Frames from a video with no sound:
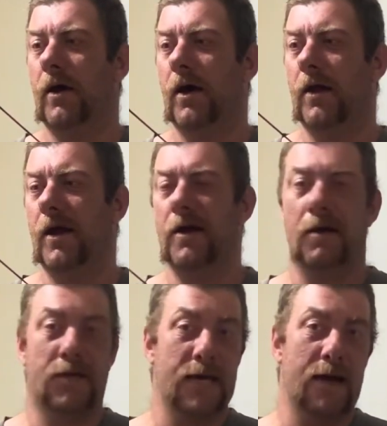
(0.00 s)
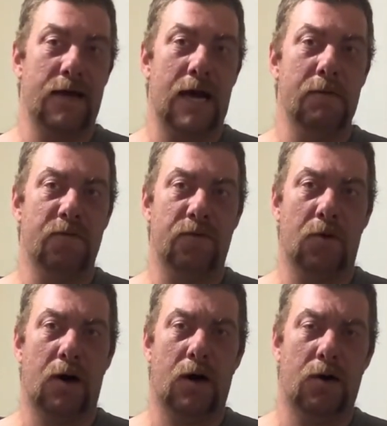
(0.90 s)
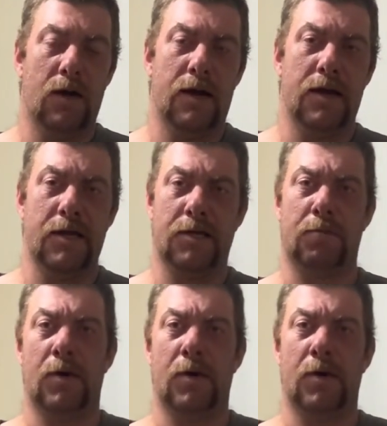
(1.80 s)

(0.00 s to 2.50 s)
And then it sat in the cupboard for a while, and then his